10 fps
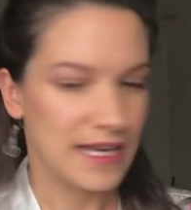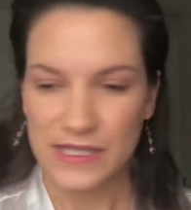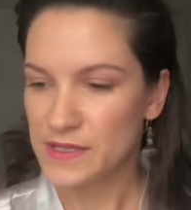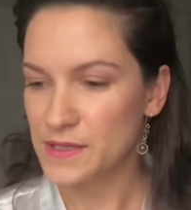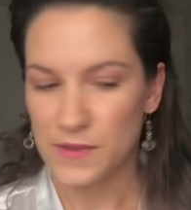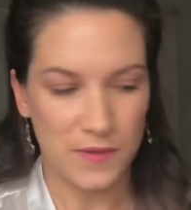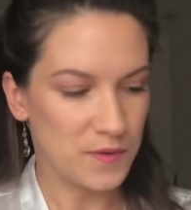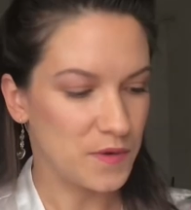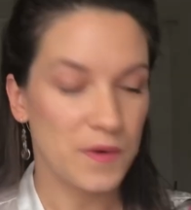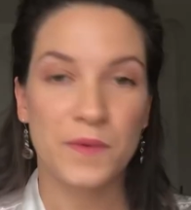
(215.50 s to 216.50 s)
So
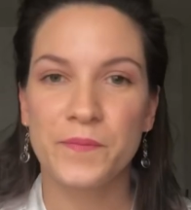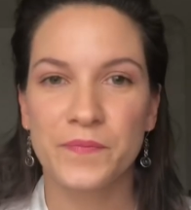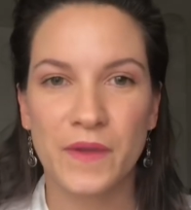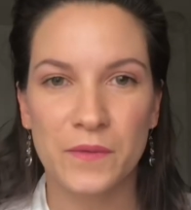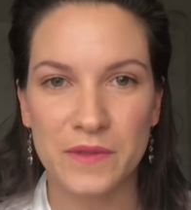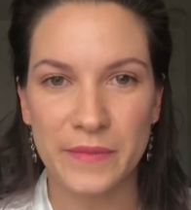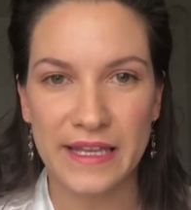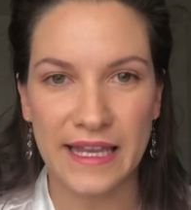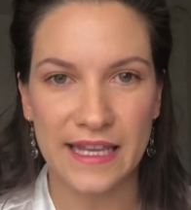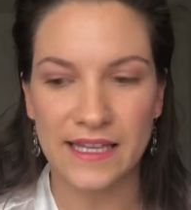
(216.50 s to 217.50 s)
we'll
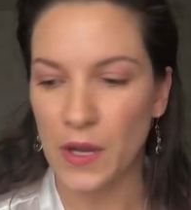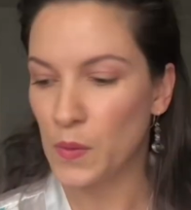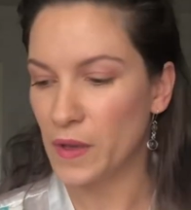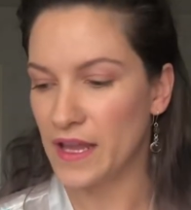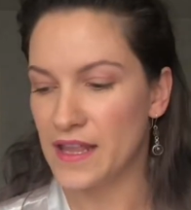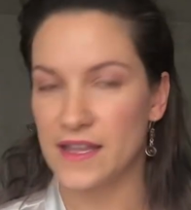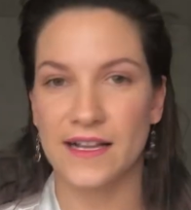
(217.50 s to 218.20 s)
begin with